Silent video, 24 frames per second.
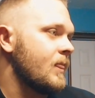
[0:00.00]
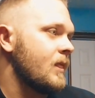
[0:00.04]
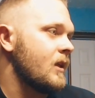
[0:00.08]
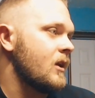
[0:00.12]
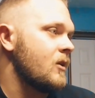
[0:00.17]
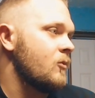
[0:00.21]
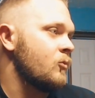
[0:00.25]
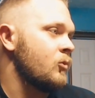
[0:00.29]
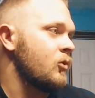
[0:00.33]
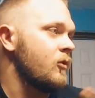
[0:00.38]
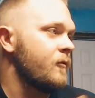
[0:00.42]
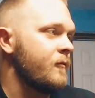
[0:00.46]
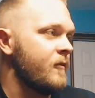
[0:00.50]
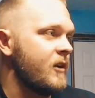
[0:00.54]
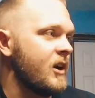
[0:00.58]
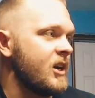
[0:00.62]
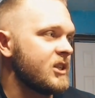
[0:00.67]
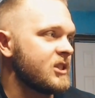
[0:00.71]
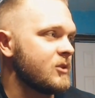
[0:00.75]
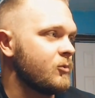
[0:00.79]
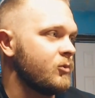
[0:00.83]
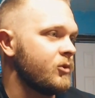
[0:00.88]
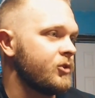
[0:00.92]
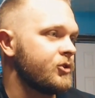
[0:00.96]
Real
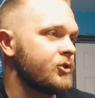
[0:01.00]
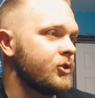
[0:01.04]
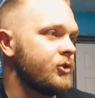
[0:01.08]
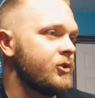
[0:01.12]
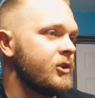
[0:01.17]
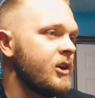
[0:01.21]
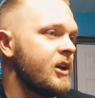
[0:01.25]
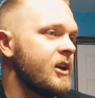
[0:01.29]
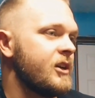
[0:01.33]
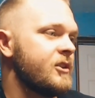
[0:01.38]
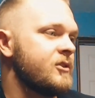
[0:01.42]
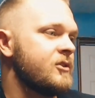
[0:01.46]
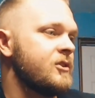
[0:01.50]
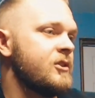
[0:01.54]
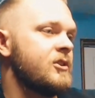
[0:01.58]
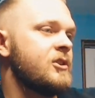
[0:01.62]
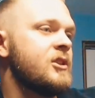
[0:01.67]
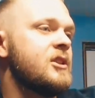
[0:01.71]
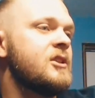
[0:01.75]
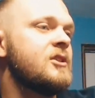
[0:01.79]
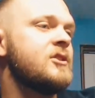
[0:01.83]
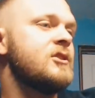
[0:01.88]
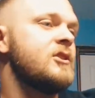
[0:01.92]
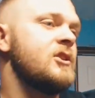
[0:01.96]
fast, I want to show you guys the
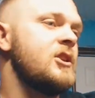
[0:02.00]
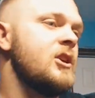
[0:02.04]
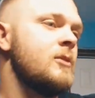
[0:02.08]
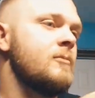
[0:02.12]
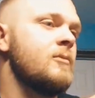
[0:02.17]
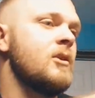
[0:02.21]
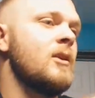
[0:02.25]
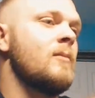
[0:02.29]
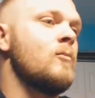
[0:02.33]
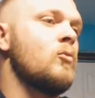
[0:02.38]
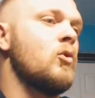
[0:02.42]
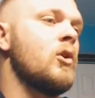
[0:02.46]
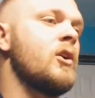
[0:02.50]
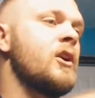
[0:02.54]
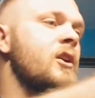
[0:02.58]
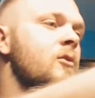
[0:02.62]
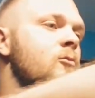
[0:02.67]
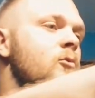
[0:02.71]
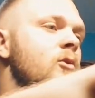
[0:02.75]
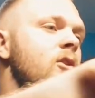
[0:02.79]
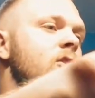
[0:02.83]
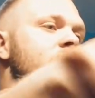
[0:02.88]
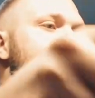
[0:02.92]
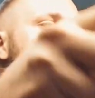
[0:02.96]
TCM that I'm
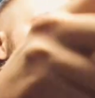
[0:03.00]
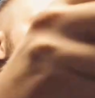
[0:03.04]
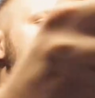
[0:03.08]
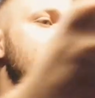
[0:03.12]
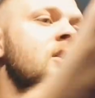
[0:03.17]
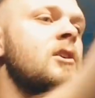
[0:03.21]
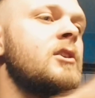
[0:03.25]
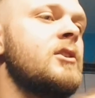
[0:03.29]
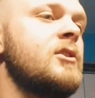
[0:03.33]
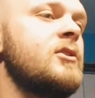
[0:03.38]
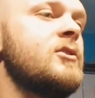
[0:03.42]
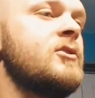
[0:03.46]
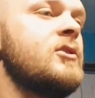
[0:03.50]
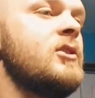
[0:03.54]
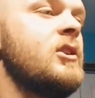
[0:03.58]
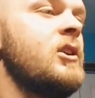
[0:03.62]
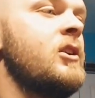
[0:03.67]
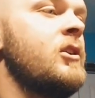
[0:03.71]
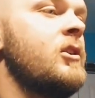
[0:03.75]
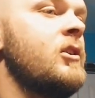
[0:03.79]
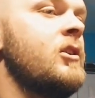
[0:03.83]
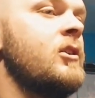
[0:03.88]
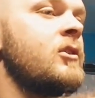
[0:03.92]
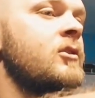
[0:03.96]
working with because
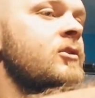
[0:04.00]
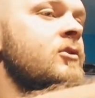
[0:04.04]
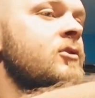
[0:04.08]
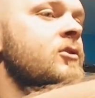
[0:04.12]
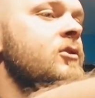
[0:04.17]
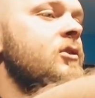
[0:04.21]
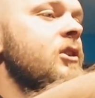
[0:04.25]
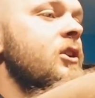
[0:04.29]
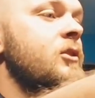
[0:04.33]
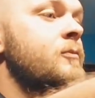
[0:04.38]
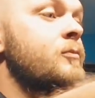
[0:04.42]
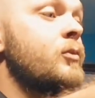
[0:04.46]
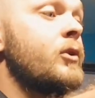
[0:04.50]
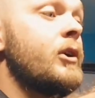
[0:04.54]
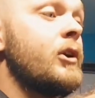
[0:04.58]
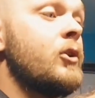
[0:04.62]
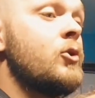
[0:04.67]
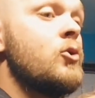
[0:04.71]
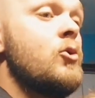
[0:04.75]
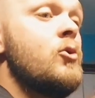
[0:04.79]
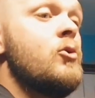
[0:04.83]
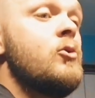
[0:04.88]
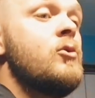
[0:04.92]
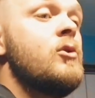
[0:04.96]
it's pretty
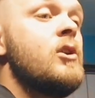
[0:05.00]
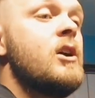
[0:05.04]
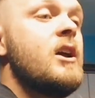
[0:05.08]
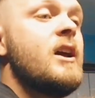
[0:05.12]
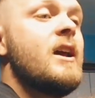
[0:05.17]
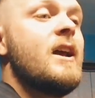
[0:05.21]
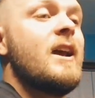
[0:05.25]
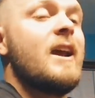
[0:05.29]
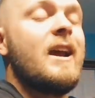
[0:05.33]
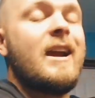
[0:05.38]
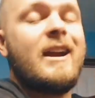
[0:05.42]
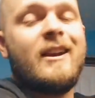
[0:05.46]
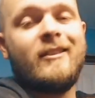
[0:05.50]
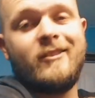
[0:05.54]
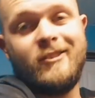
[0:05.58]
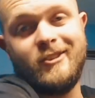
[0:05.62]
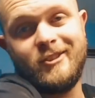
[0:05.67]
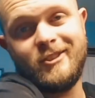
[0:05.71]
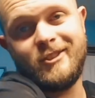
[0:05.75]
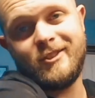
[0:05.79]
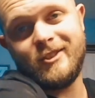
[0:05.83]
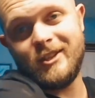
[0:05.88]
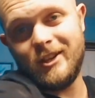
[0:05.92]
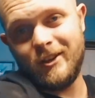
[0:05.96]
cool, and the
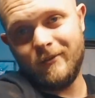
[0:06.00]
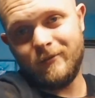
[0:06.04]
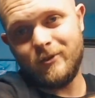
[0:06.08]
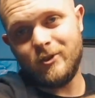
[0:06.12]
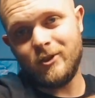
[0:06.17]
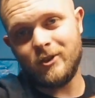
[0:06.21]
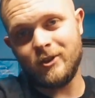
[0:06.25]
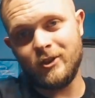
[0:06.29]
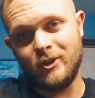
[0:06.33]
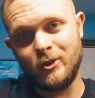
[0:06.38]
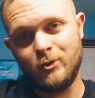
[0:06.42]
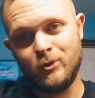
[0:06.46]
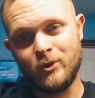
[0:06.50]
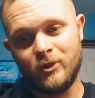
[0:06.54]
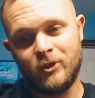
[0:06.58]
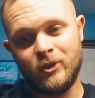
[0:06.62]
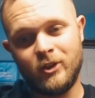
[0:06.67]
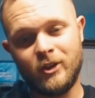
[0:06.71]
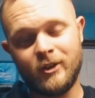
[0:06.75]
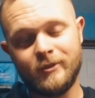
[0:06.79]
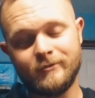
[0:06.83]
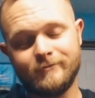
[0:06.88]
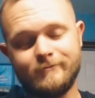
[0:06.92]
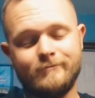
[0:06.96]
stuff you can do with
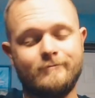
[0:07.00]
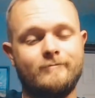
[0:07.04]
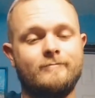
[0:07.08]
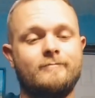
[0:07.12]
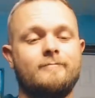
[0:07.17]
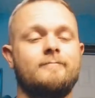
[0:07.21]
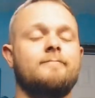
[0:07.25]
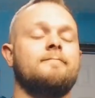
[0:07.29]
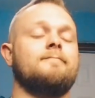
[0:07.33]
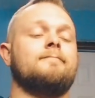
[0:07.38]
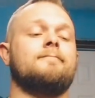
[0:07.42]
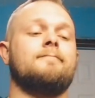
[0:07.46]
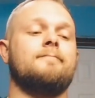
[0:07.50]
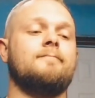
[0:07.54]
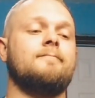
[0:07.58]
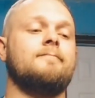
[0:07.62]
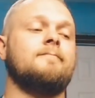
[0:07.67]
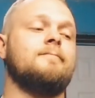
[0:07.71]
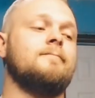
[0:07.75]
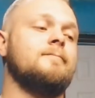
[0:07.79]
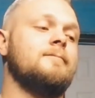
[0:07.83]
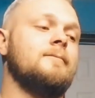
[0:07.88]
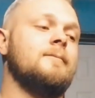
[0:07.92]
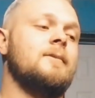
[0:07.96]
it.
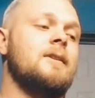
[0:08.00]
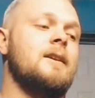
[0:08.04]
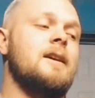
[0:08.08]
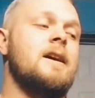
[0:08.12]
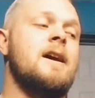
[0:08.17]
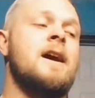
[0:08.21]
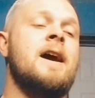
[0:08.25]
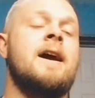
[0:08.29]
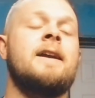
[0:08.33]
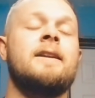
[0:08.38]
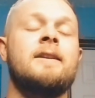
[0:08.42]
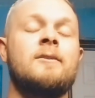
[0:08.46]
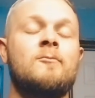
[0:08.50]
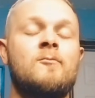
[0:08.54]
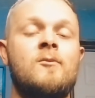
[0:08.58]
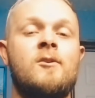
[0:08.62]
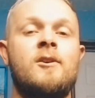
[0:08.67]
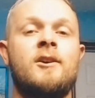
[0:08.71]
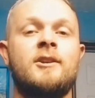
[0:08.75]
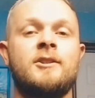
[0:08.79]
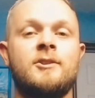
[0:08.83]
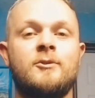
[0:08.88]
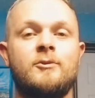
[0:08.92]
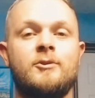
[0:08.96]
I didn't
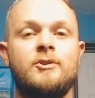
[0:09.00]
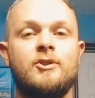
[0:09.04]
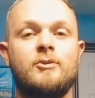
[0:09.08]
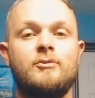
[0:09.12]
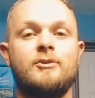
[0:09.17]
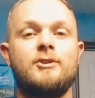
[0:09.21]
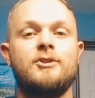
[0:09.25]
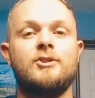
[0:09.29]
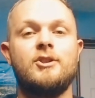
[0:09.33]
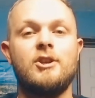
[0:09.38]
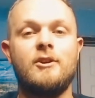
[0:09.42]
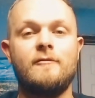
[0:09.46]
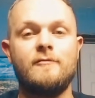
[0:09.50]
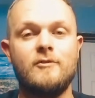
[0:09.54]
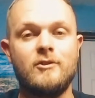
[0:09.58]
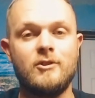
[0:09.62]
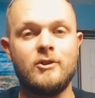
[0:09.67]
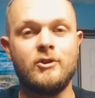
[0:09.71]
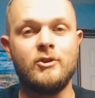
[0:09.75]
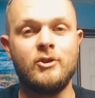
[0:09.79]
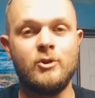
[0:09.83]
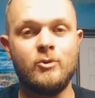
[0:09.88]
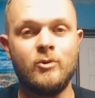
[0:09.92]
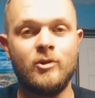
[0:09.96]
realize there was so much stuff you
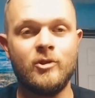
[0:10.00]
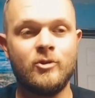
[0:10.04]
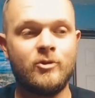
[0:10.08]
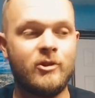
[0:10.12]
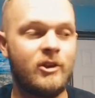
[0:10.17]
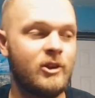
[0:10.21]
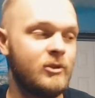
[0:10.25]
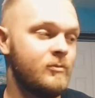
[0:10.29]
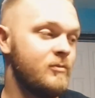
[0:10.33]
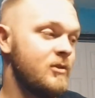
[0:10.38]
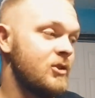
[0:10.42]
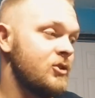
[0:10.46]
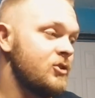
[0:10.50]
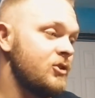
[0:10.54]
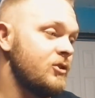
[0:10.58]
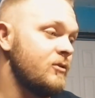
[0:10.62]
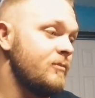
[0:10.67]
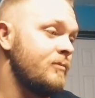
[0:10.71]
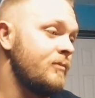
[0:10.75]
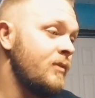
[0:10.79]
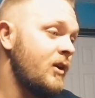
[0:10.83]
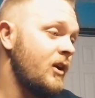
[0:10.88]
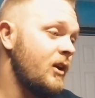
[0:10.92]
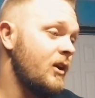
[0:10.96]
can do with the
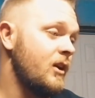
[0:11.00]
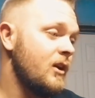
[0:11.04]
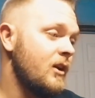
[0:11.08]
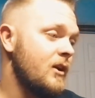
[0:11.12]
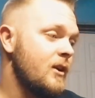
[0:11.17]
transmission, but